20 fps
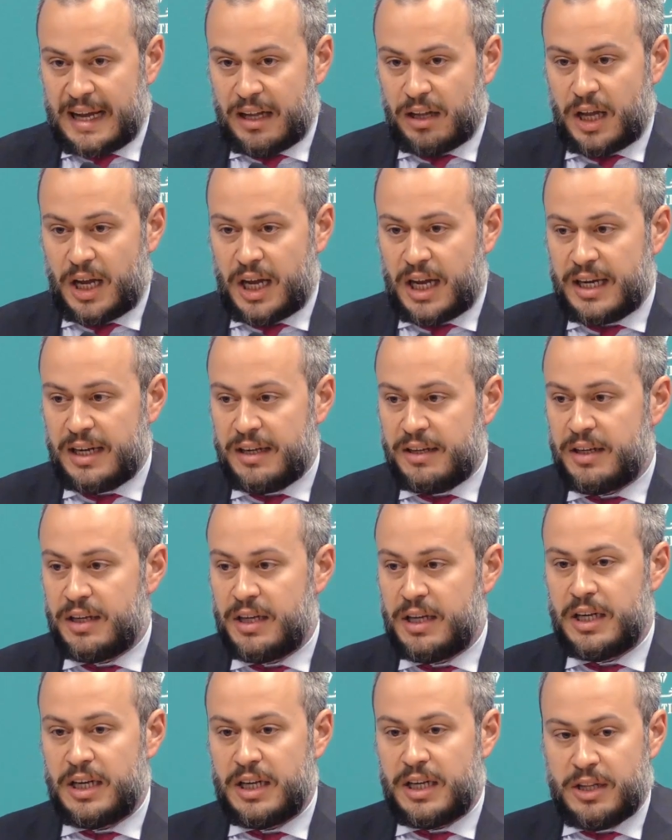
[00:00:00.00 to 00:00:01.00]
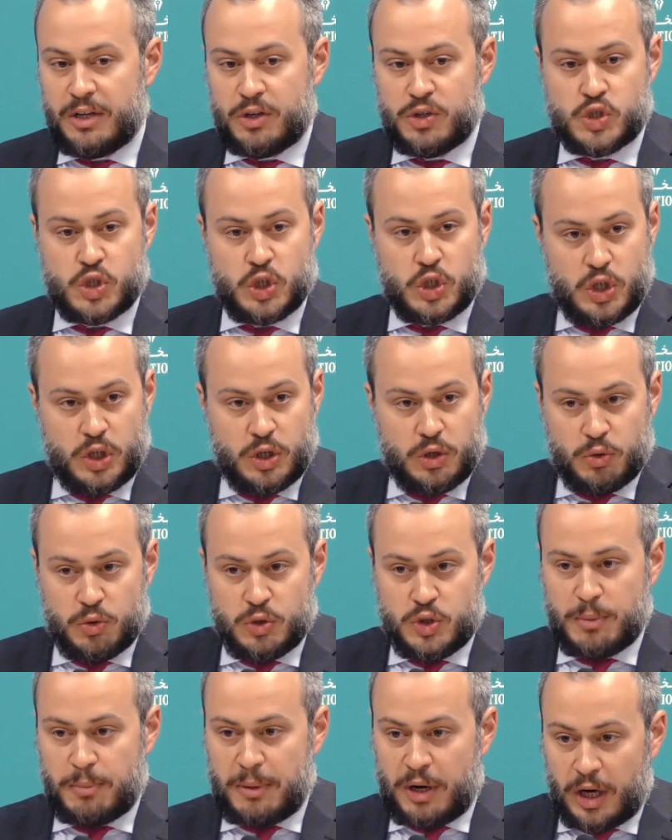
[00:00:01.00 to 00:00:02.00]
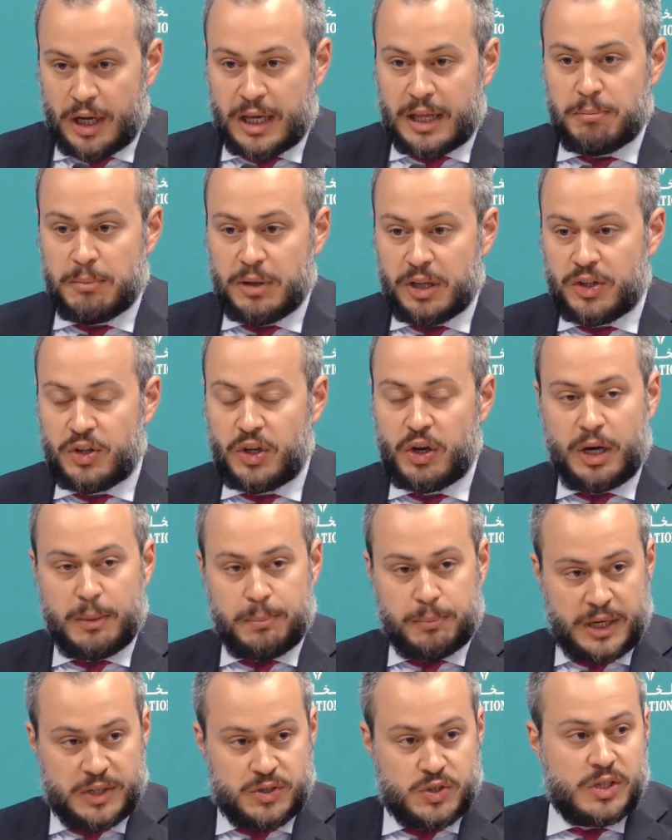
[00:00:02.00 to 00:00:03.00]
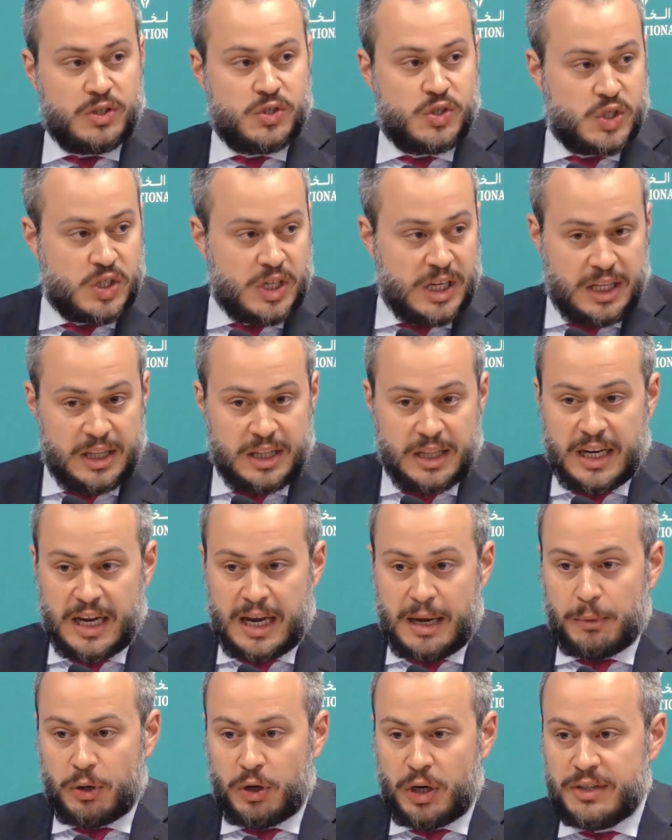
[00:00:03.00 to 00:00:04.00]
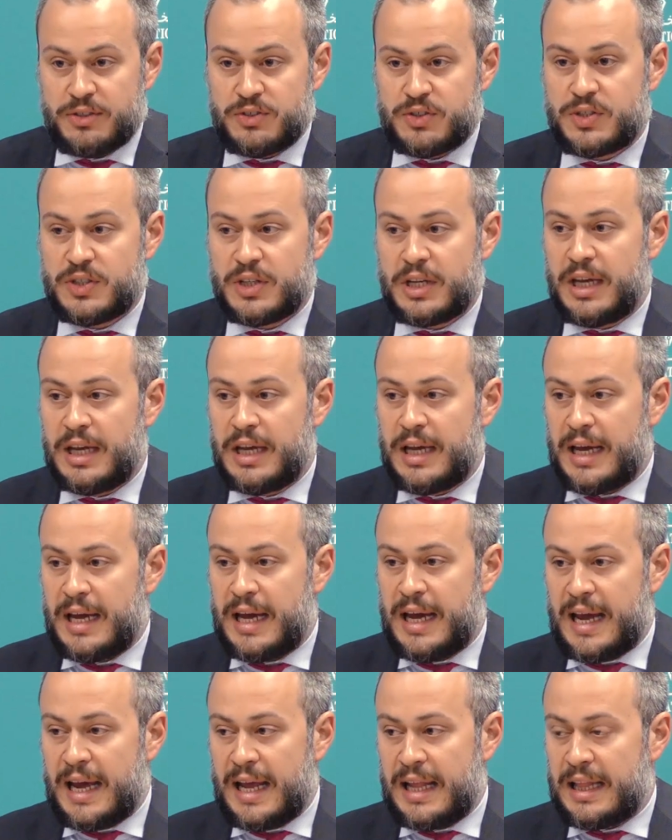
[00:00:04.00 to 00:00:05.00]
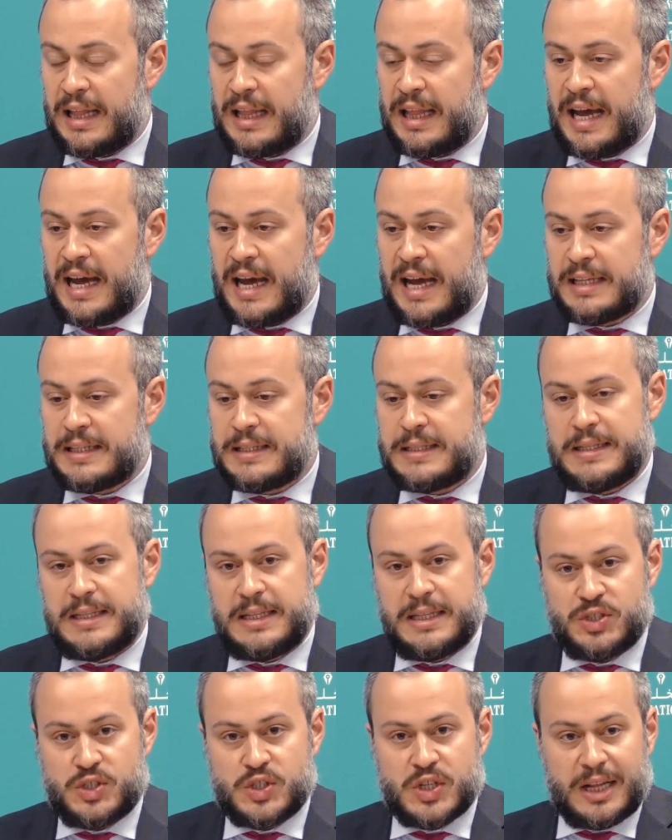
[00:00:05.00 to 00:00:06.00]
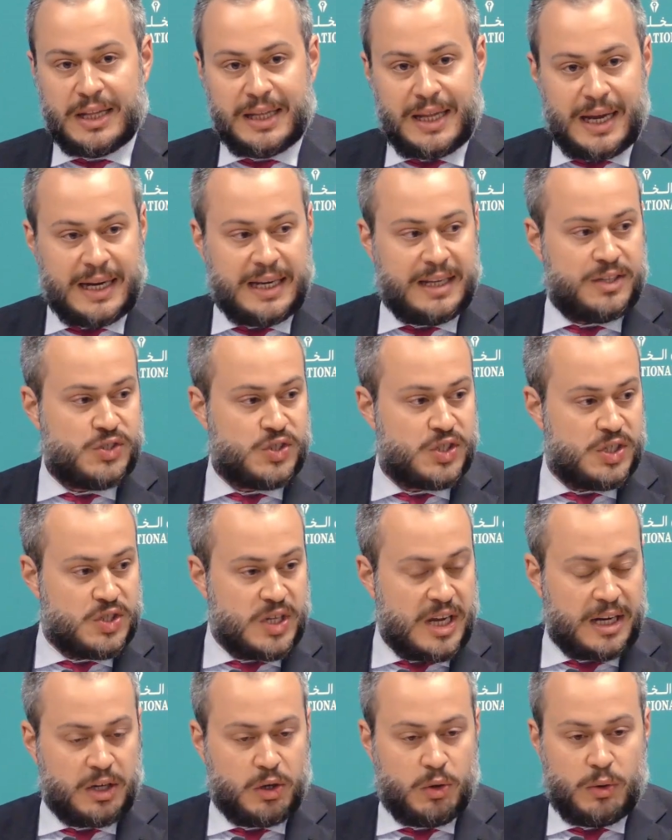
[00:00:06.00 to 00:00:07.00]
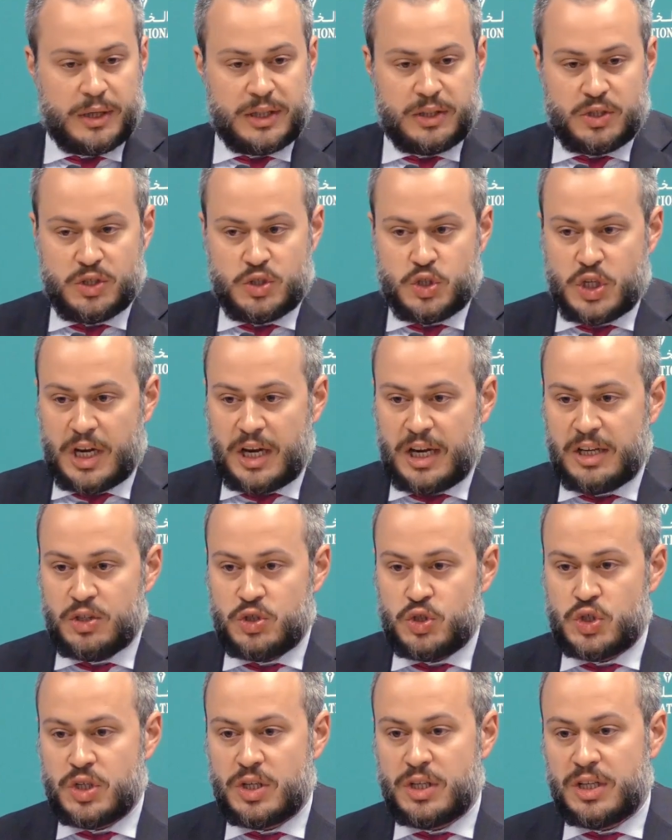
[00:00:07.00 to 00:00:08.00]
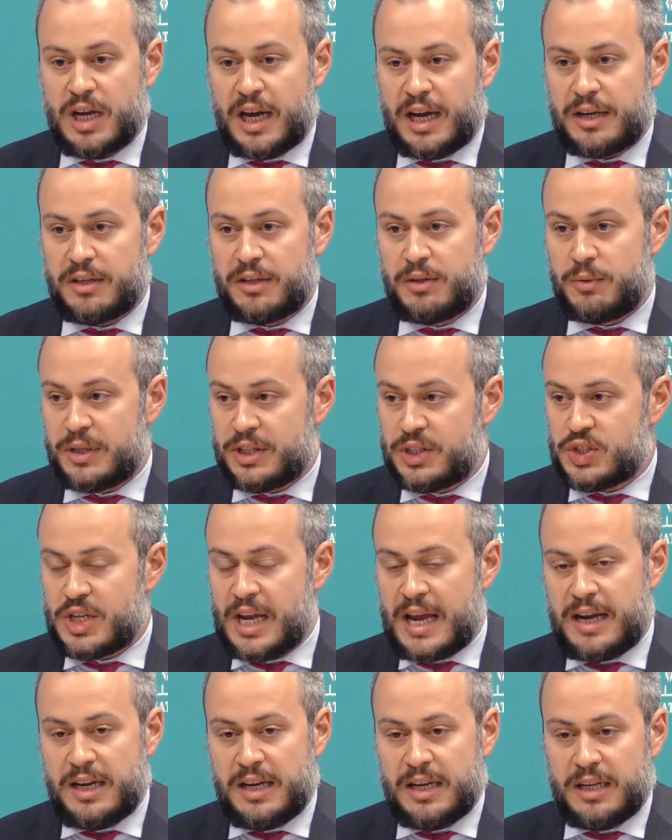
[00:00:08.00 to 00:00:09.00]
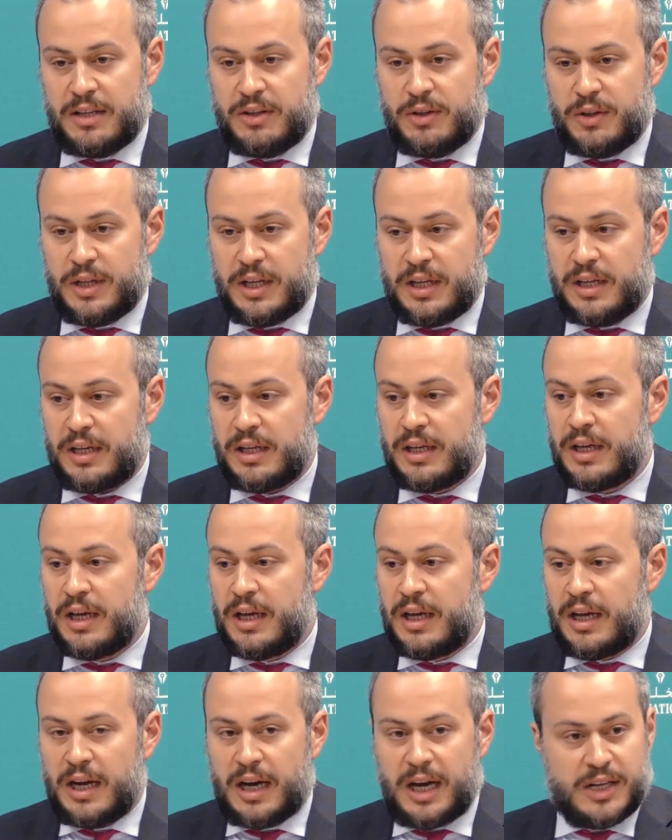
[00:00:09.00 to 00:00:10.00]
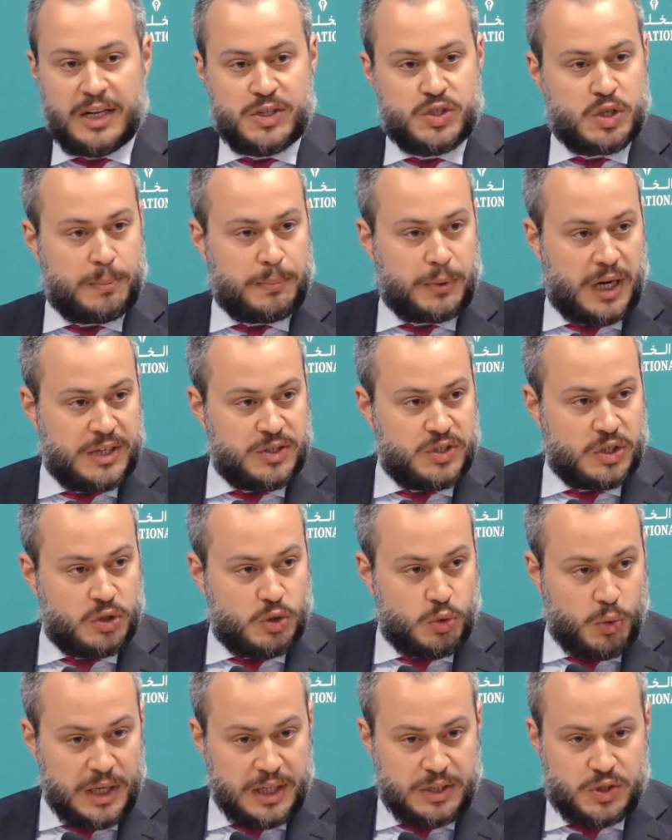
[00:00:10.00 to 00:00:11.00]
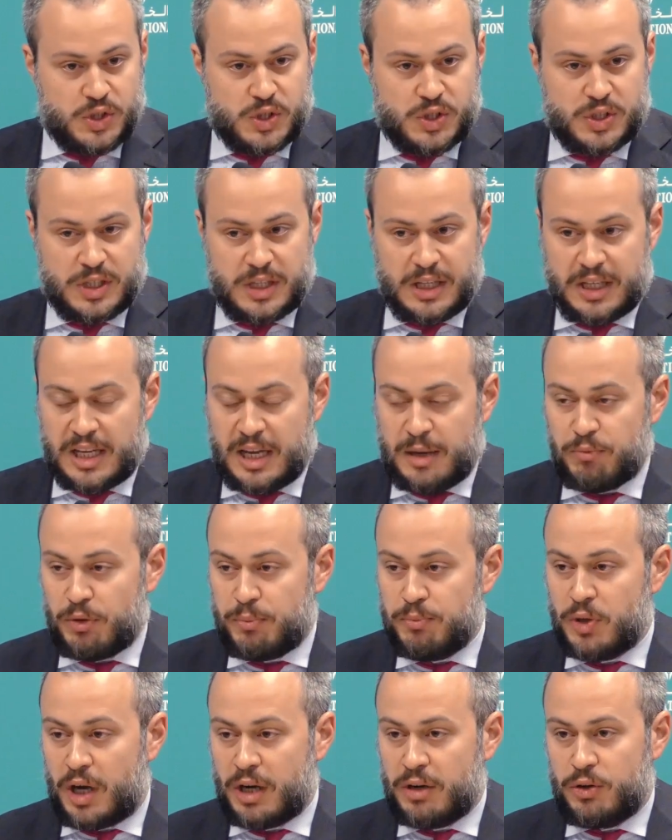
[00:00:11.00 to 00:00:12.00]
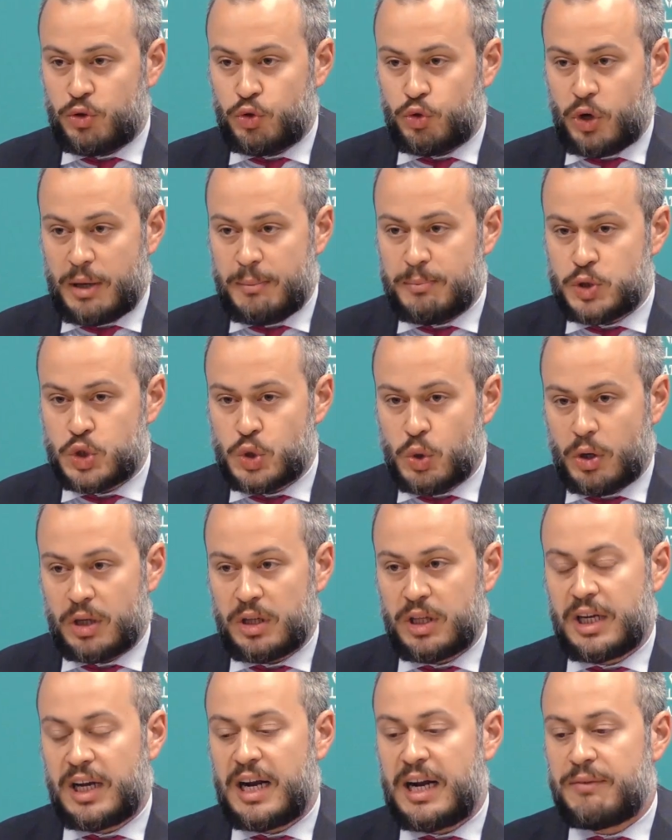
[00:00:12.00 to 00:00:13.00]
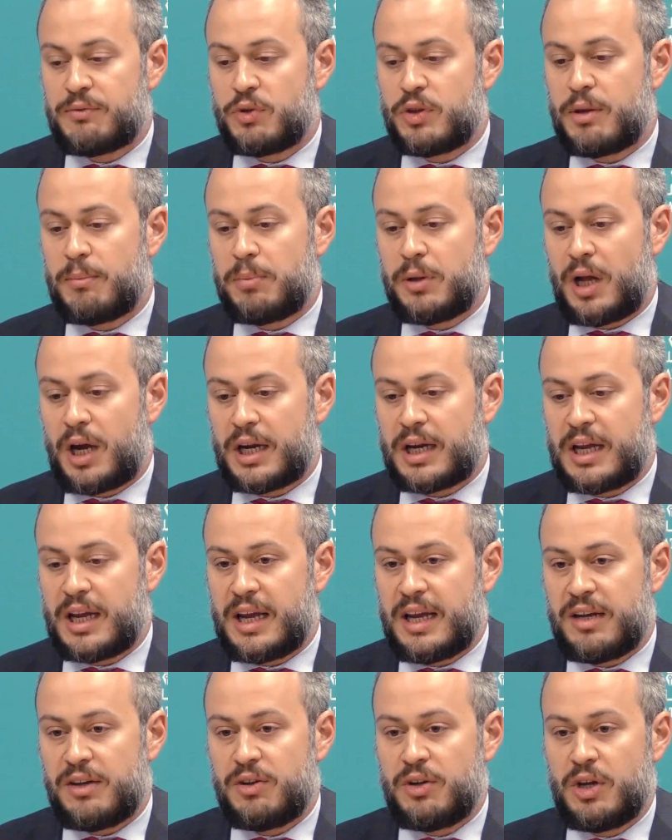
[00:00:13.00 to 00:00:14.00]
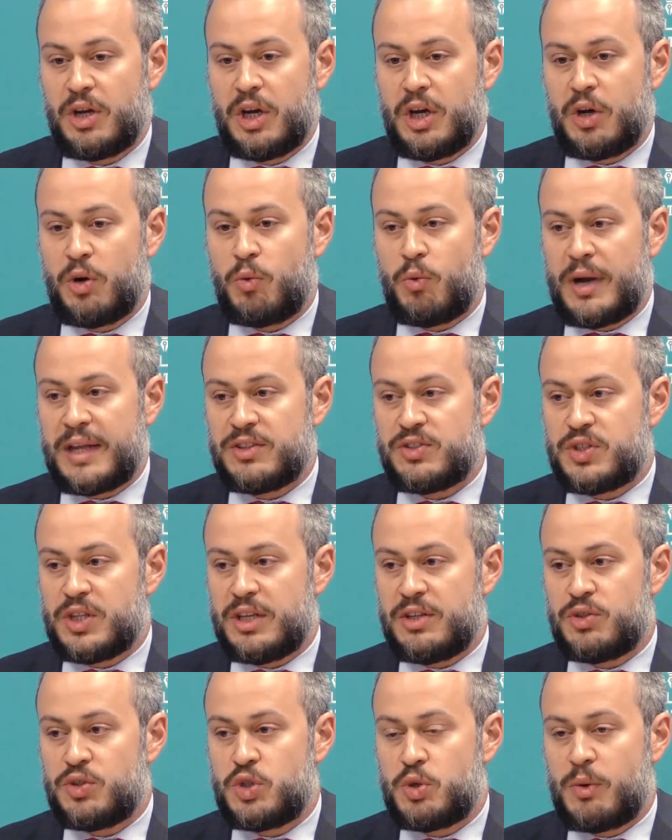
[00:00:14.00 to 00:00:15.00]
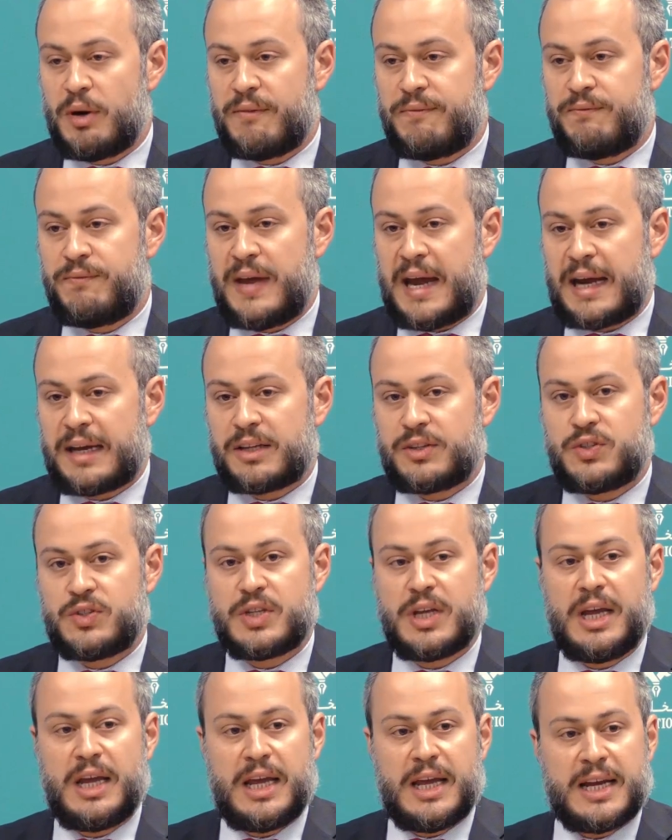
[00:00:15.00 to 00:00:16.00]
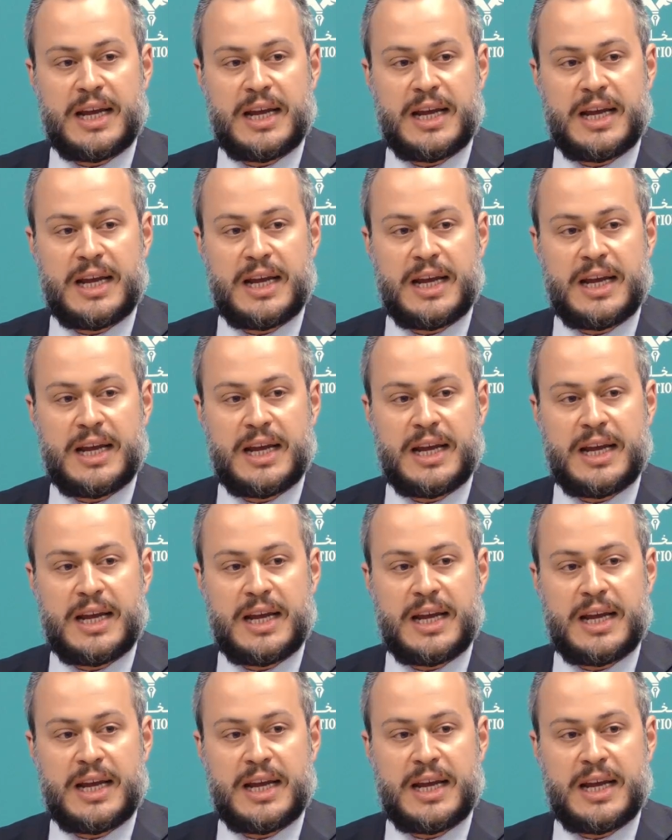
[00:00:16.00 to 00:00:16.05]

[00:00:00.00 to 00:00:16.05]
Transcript: ally. There's a huge American military presence in the emirate, and that this alliance is not going to change, notwithstanding the surprising tweets that came from Donald Trump shortly after the blockade went into effect.